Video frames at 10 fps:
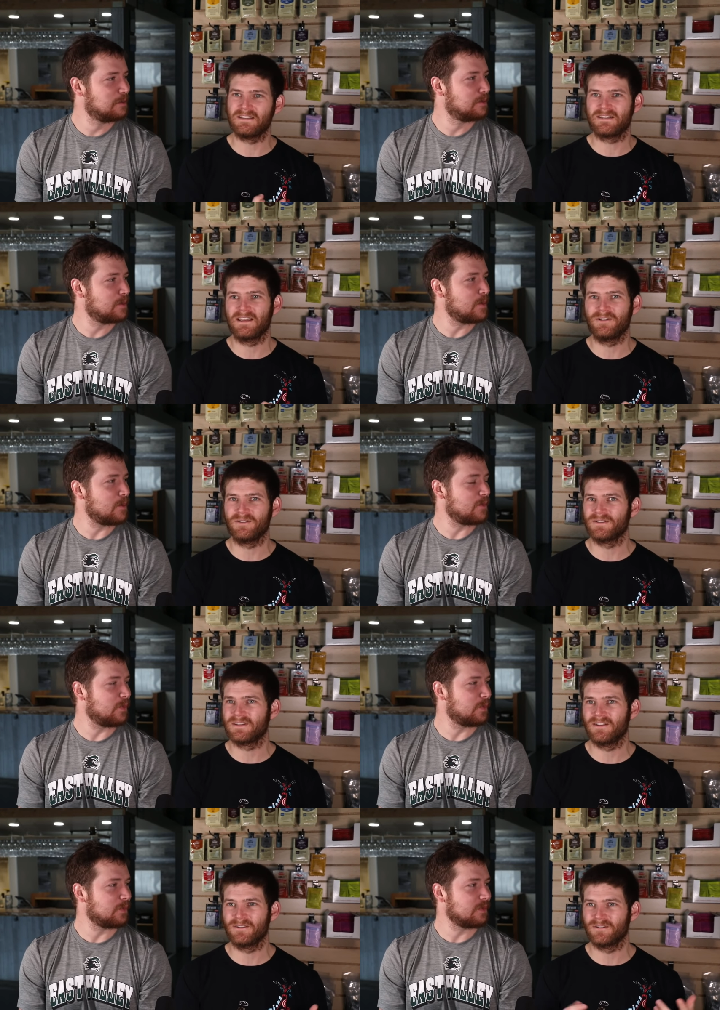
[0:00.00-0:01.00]
Speaker 1: cells,
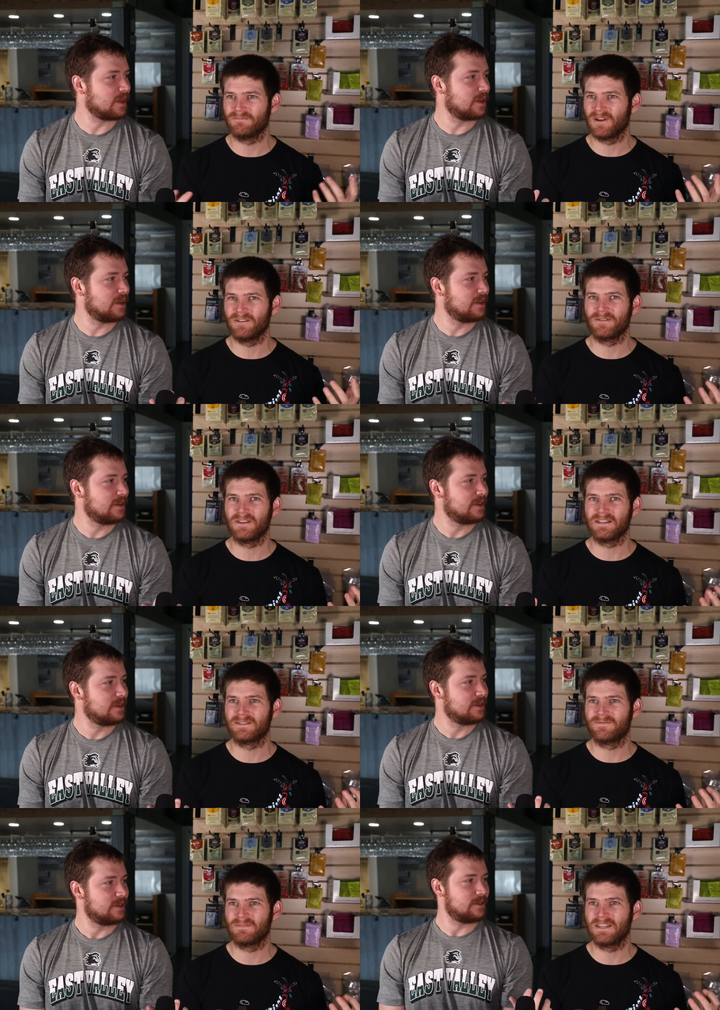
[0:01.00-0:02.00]
other other things
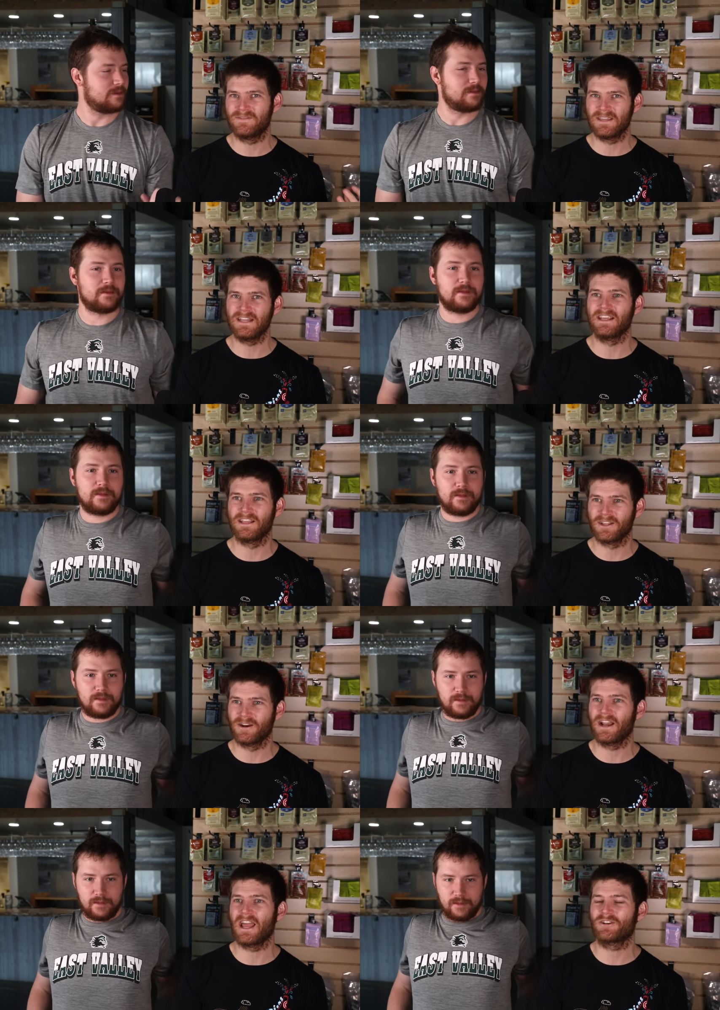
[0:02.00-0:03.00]
getting in there and
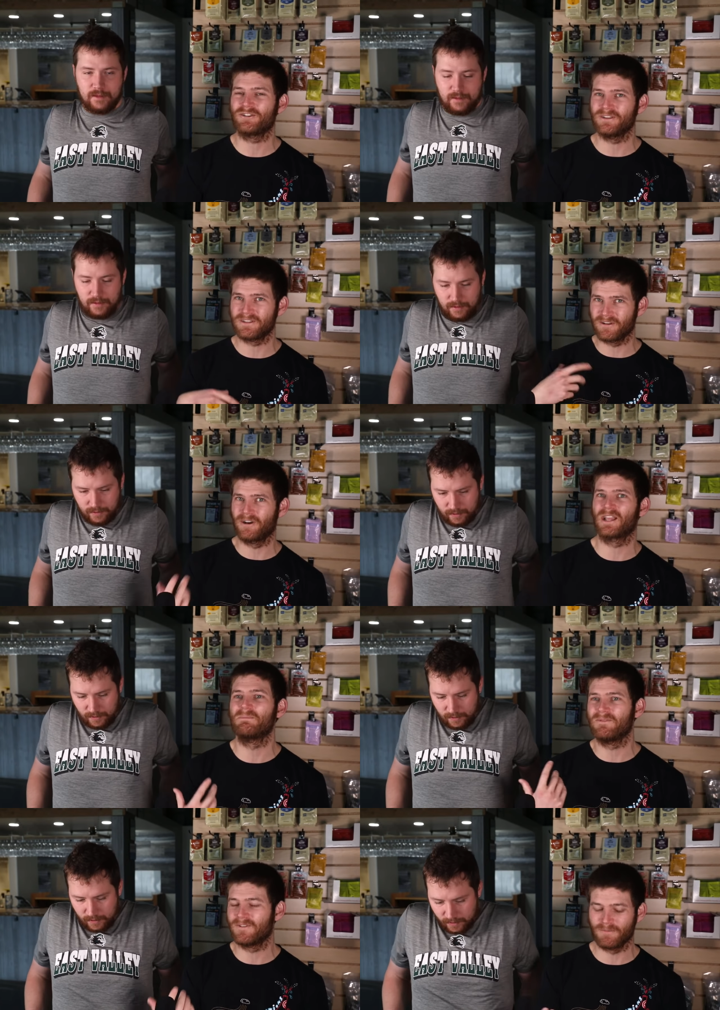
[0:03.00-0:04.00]
actually starting up a
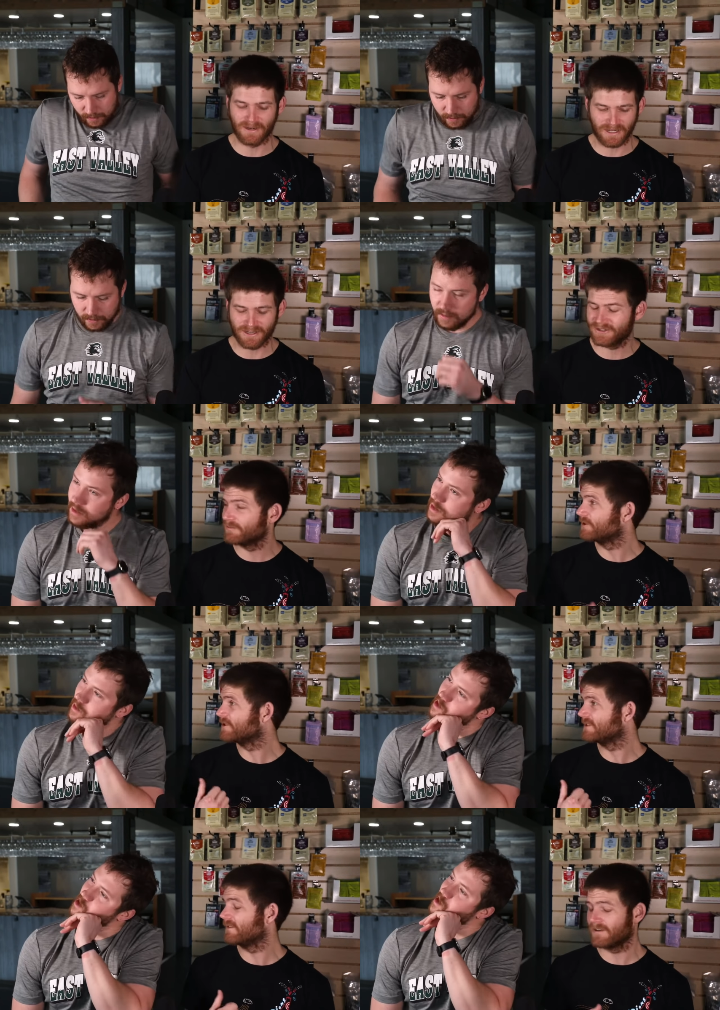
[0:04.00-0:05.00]
fermentation, which has
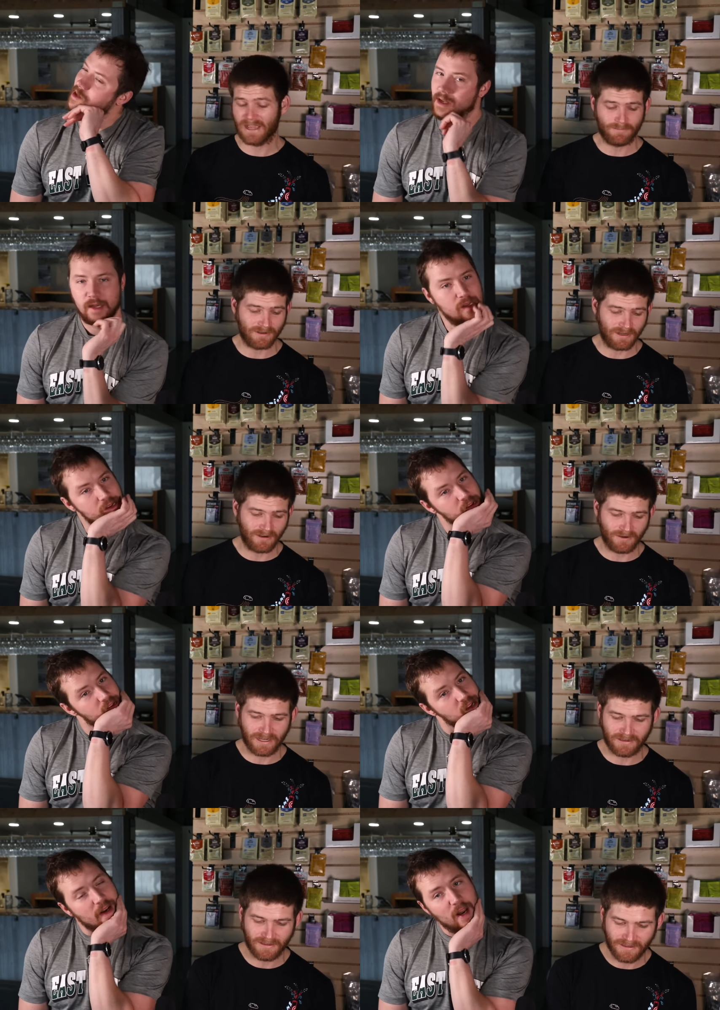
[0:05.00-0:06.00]
never happened here, right?
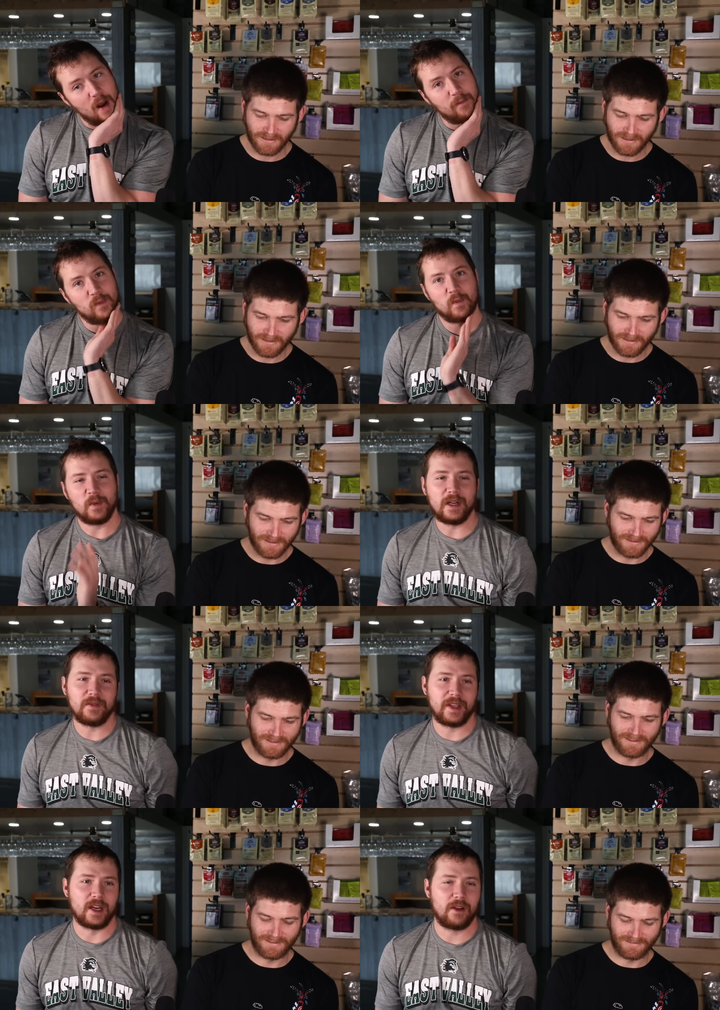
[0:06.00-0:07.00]
Speaker 2: Nope. Well,
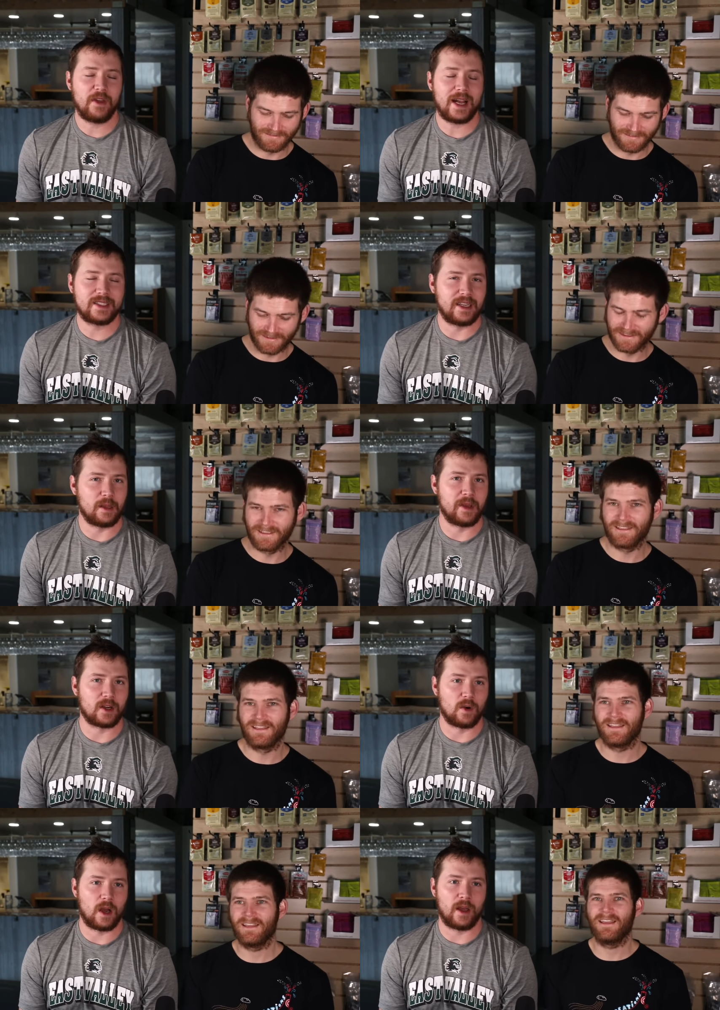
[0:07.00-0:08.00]
you know, if you accidentally make a
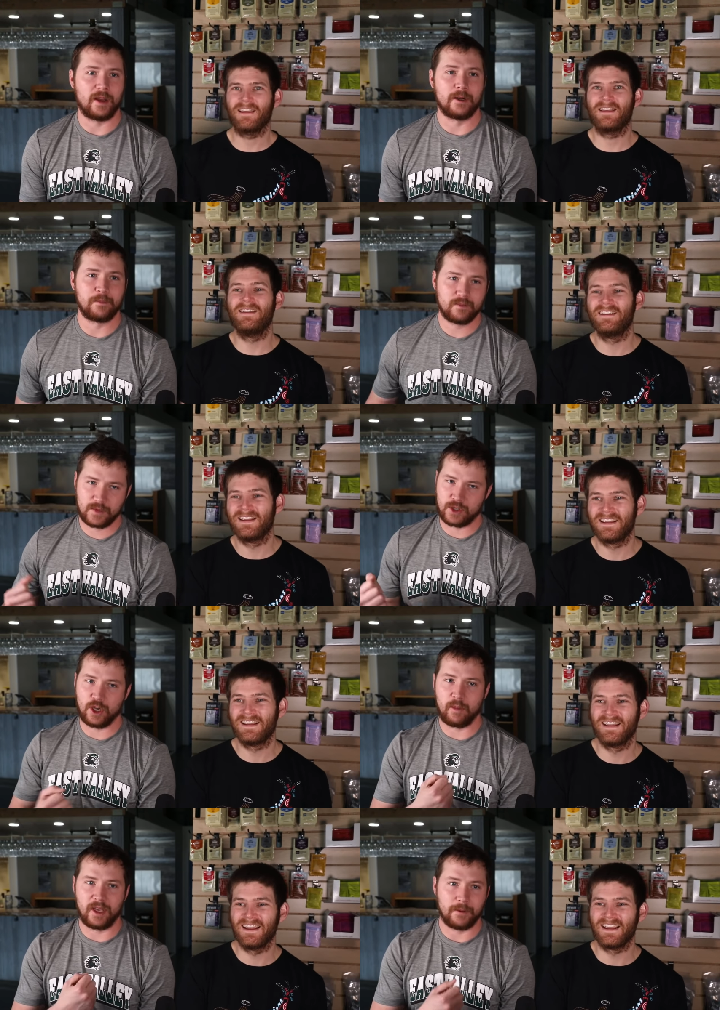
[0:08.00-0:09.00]
raw ale, so
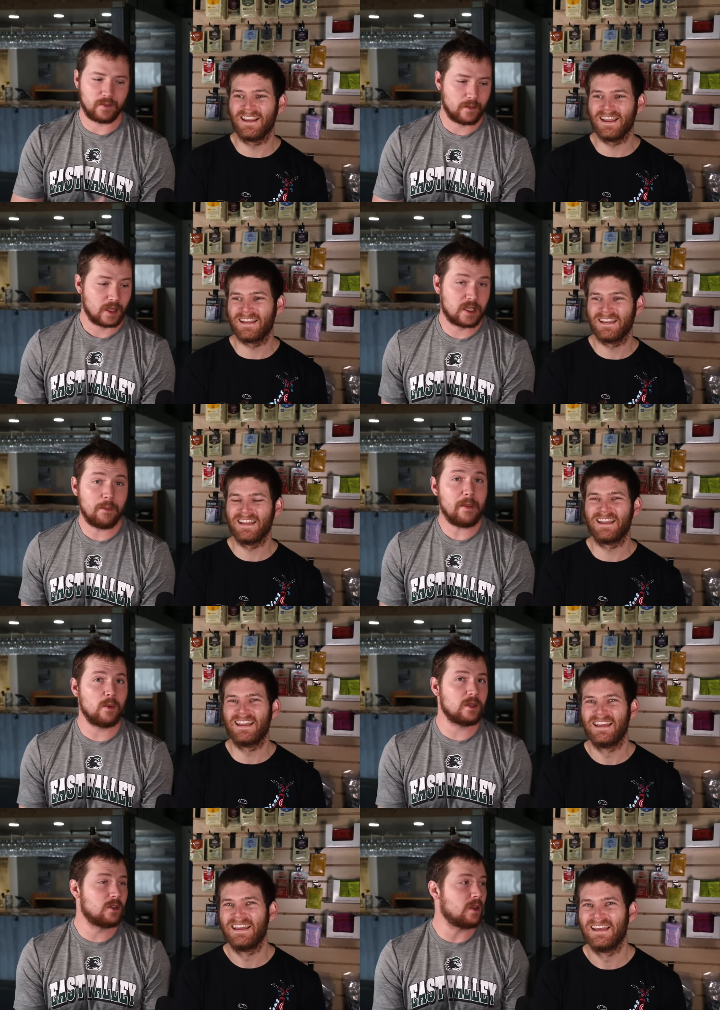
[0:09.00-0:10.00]
be it. Some people will
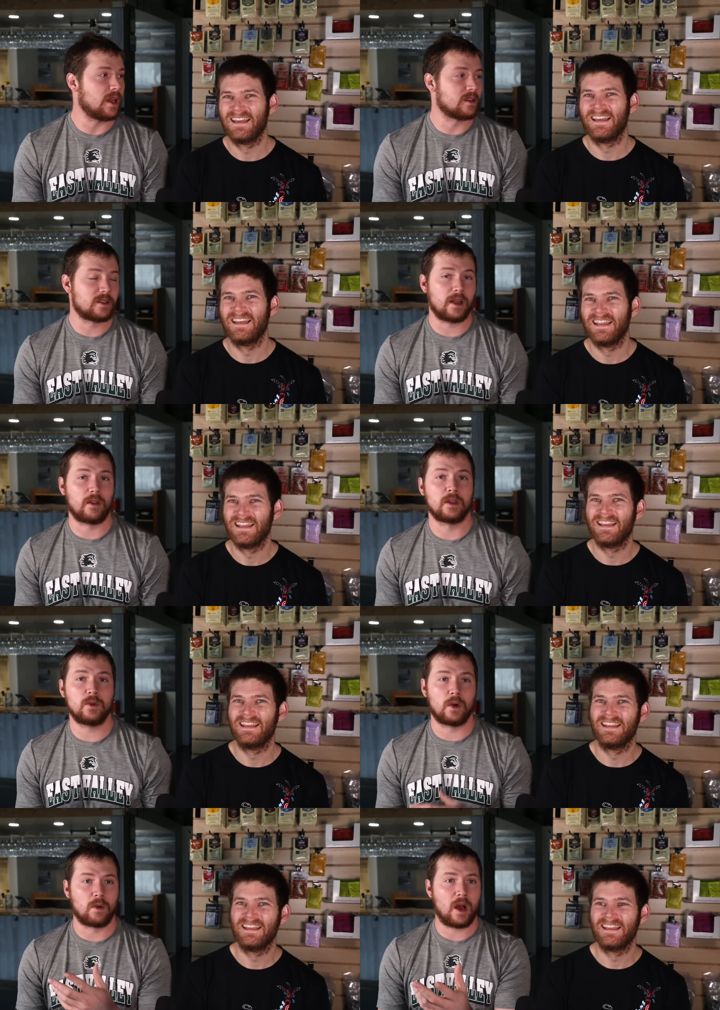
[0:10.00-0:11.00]
do that instead. They'll do
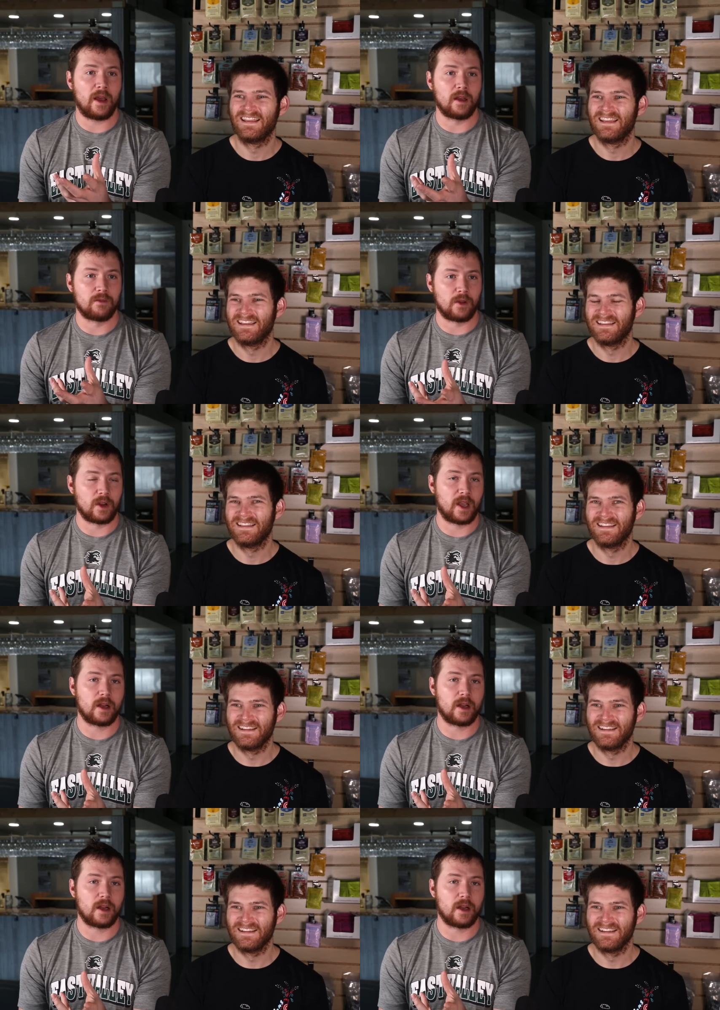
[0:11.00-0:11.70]
a raw ale for their kettle